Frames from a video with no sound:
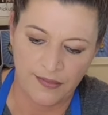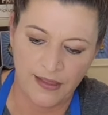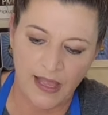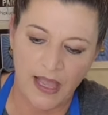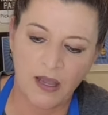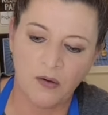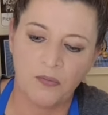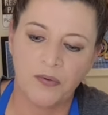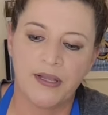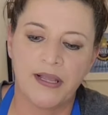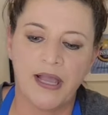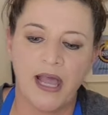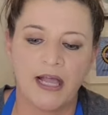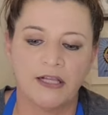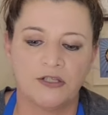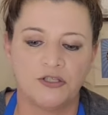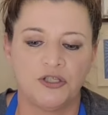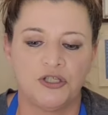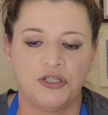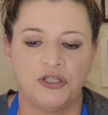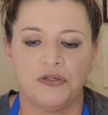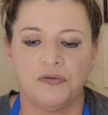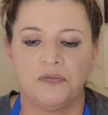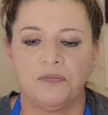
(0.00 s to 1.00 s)
Now we
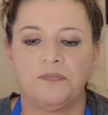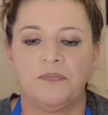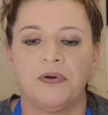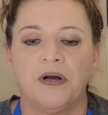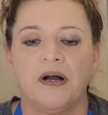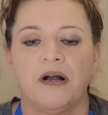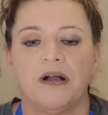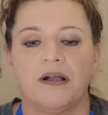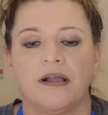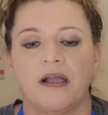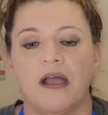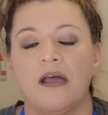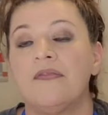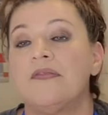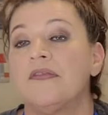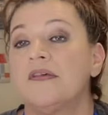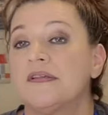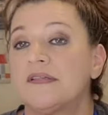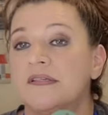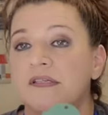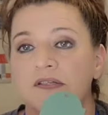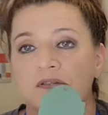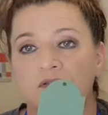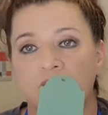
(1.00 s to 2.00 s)
got June Bug.
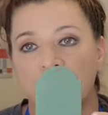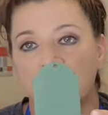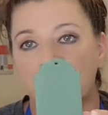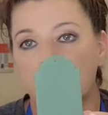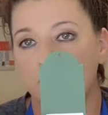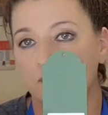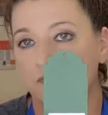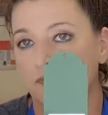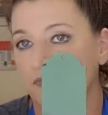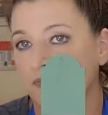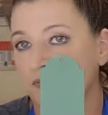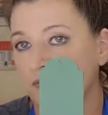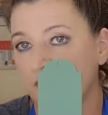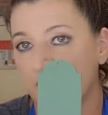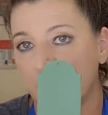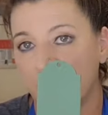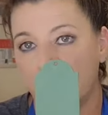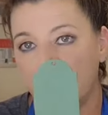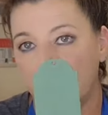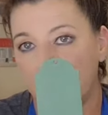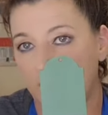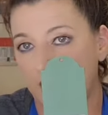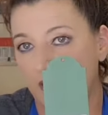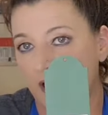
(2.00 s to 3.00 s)
This is
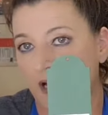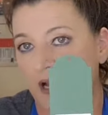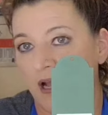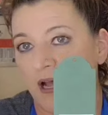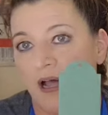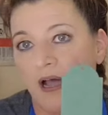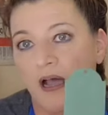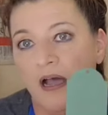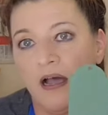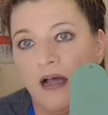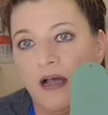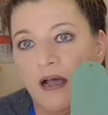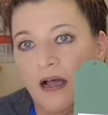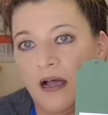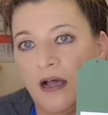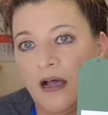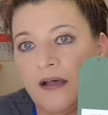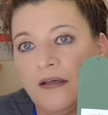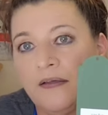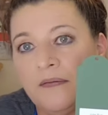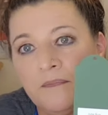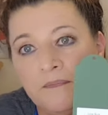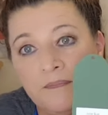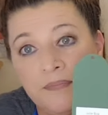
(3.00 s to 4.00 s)
really uh,
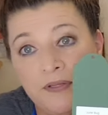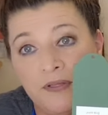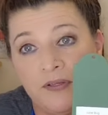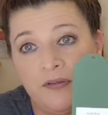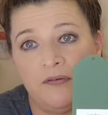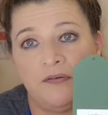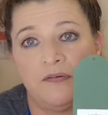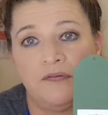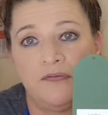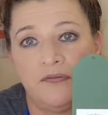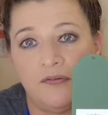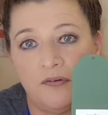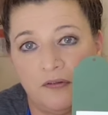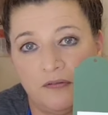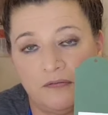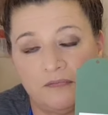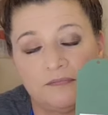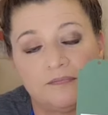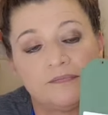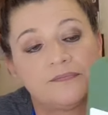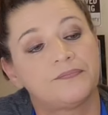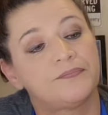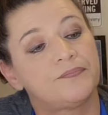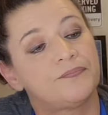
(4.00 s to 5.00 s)
beautiful.
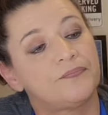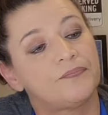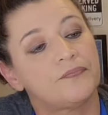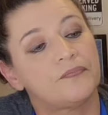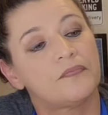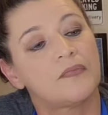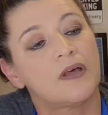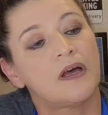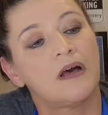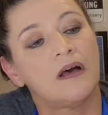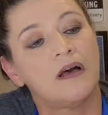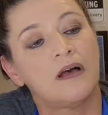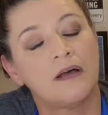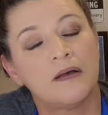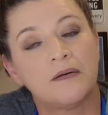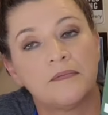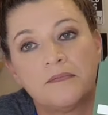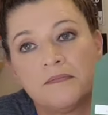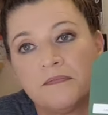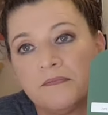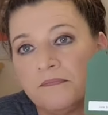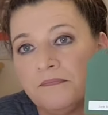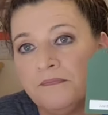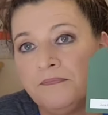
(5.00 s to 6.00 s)

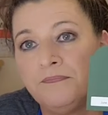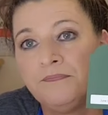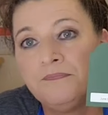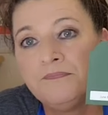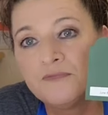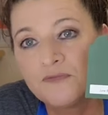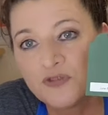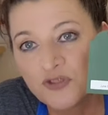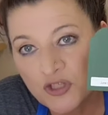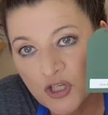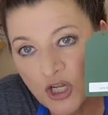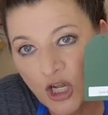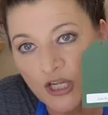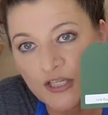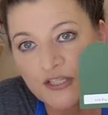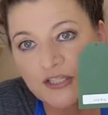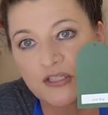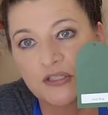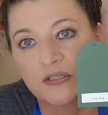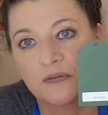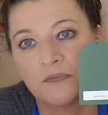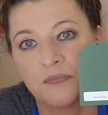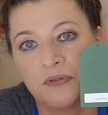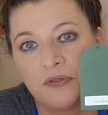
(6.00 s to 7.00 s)
Um,
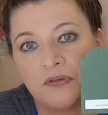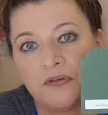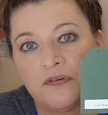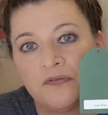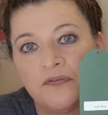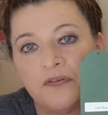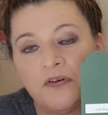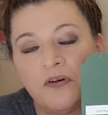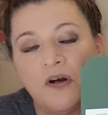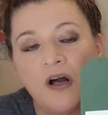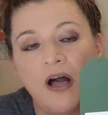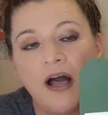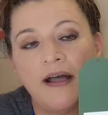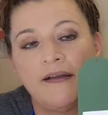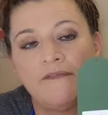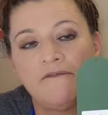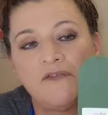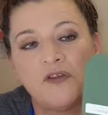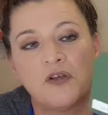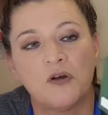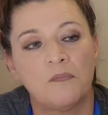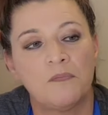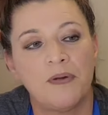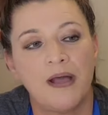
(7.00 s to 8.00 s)
just beautiful. I
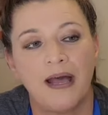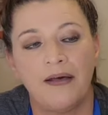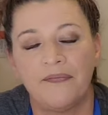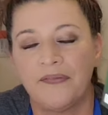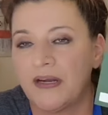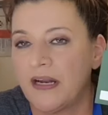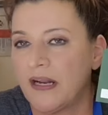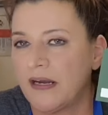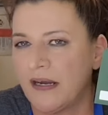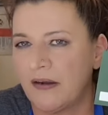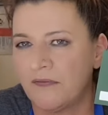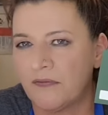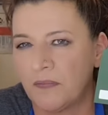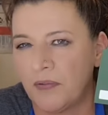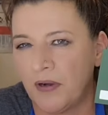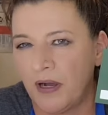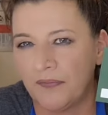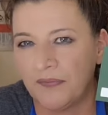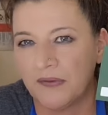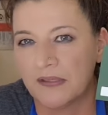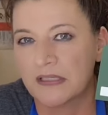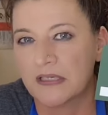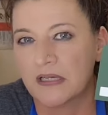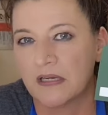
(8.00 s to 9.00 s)
feel bad that I never
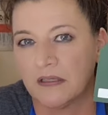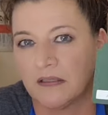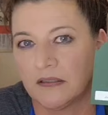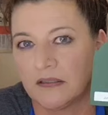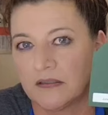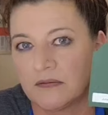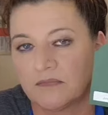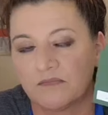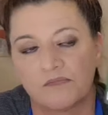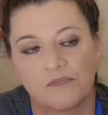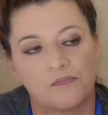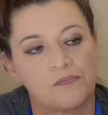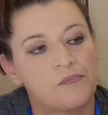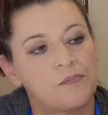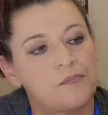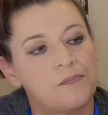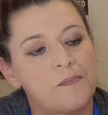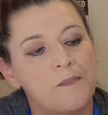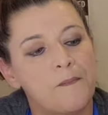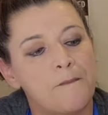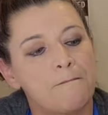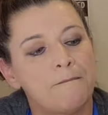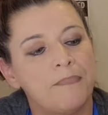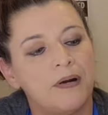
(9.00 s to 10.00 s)
bought this color,
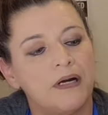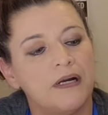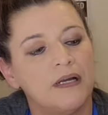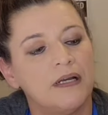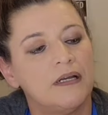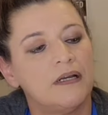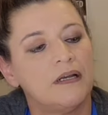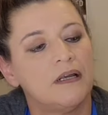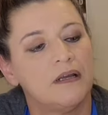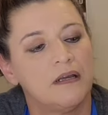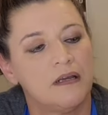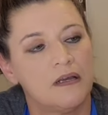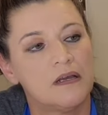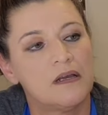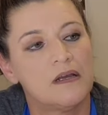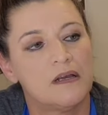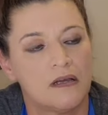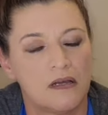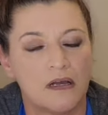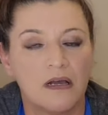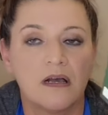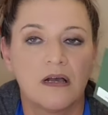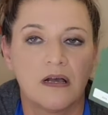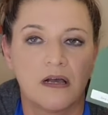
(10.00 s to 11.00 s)
but
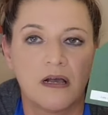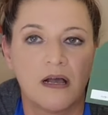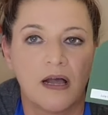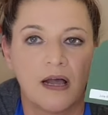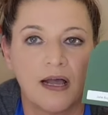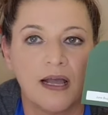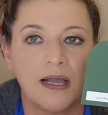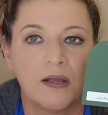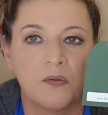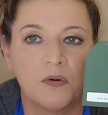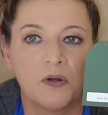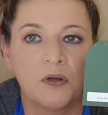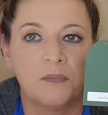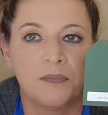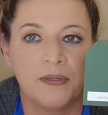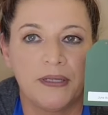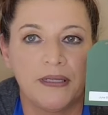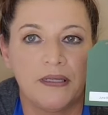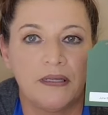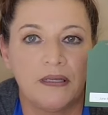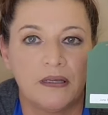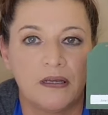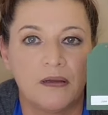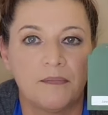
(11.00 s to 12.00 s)
I will
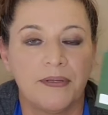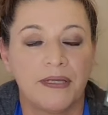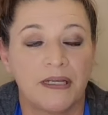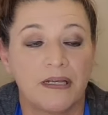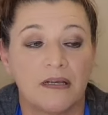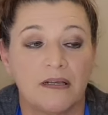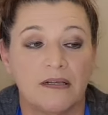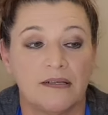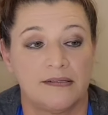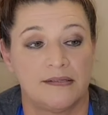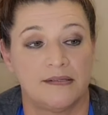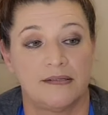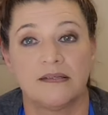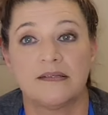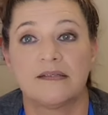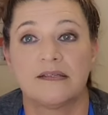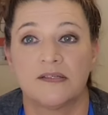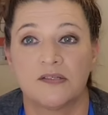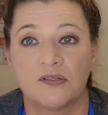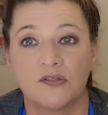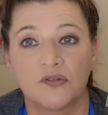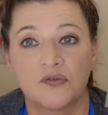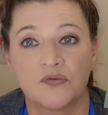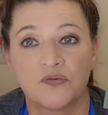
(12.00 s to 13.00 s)
be because
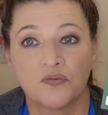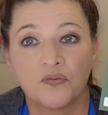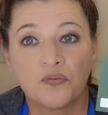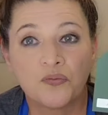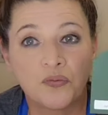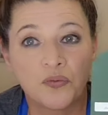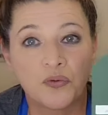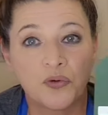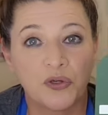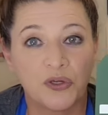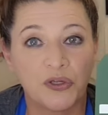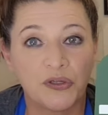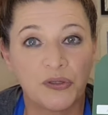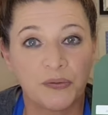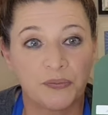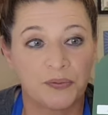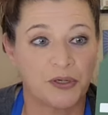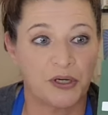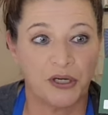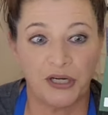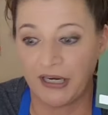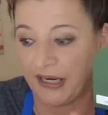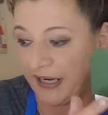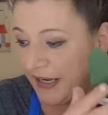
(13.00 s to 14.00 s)
this is really
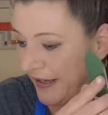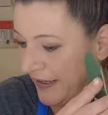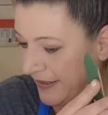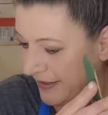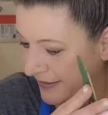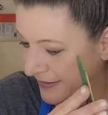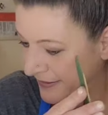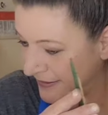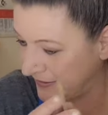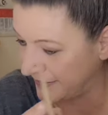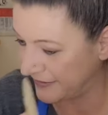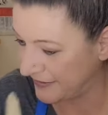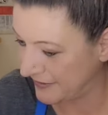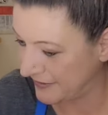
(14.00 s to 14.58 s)
pretty.